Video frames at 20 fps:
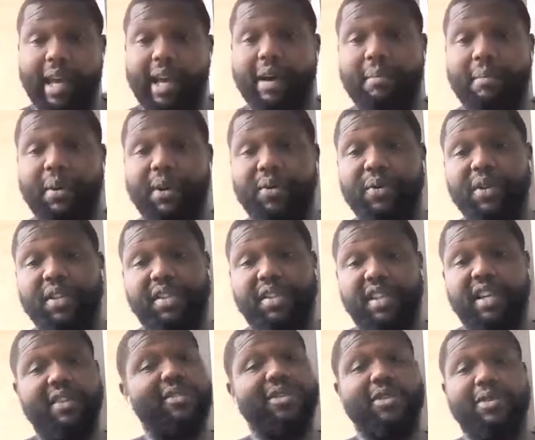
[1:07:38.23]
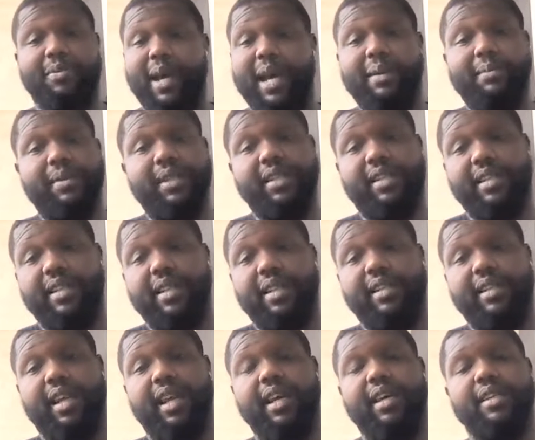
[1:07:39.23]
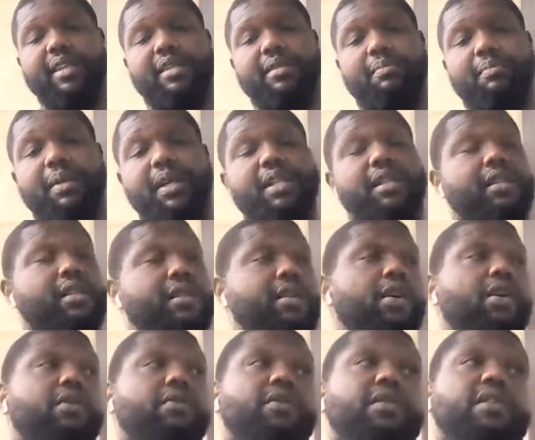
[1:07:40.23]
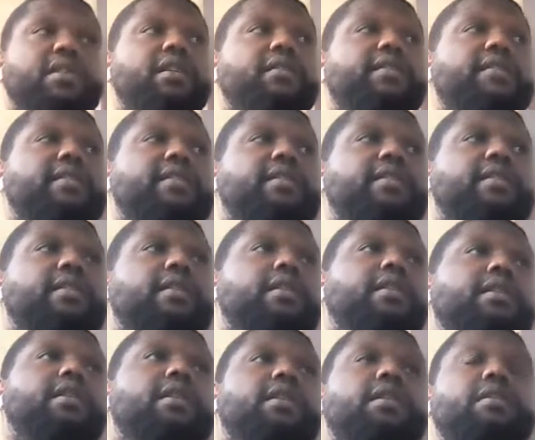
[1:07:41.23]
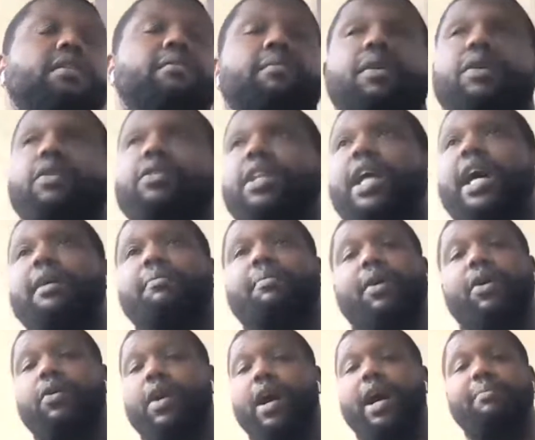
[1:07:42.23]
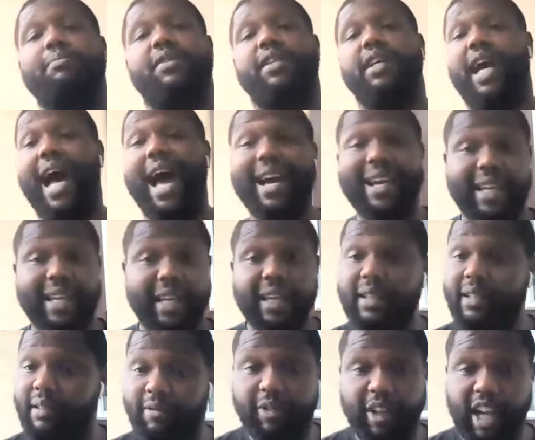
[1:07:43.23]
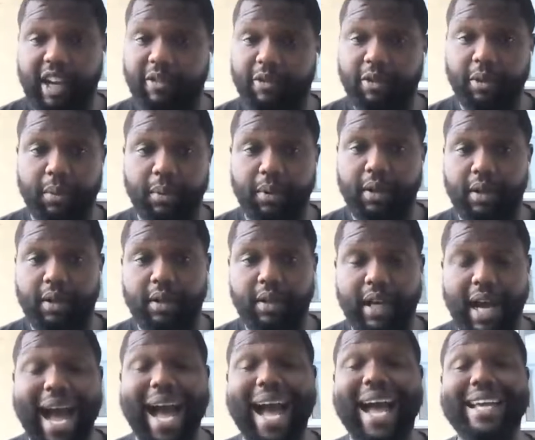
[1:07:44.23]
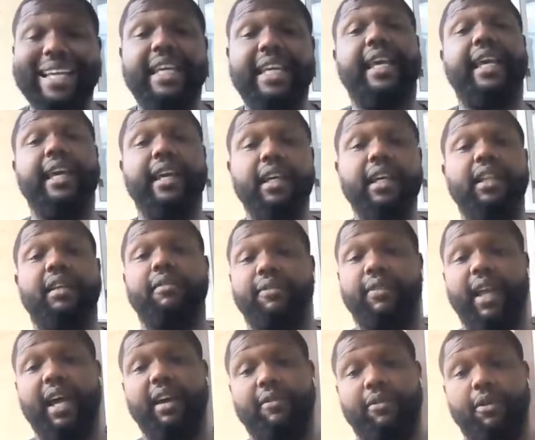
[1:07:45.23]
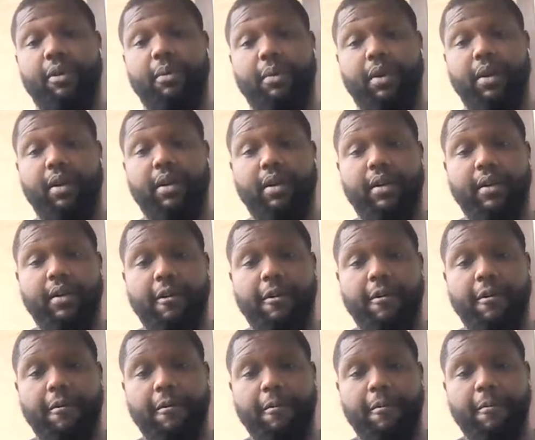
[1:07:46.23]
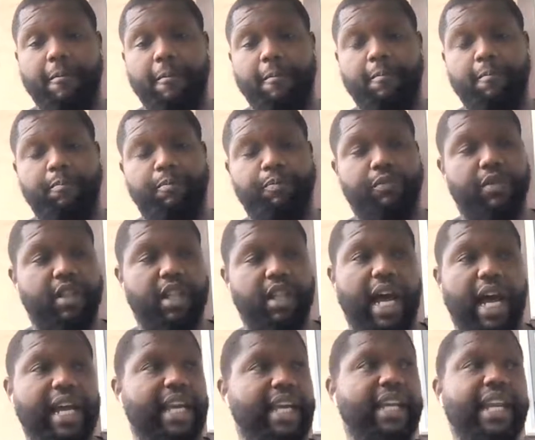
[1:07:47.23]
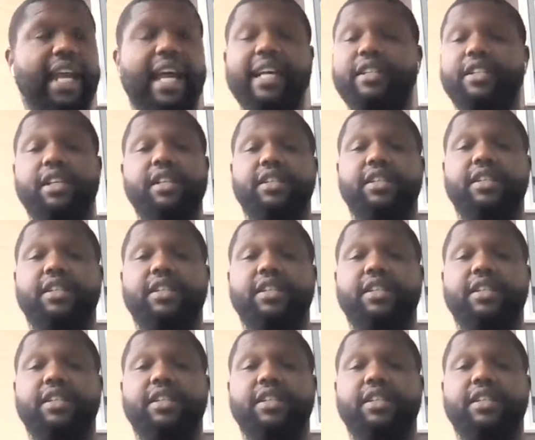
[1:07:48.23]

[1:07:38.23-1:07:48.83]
yeah, but receivers might be 6'8". It's a bunch of tall receivers, bro. Like, bro, I kill in flag football. I kill in flag football. Like, it ain't just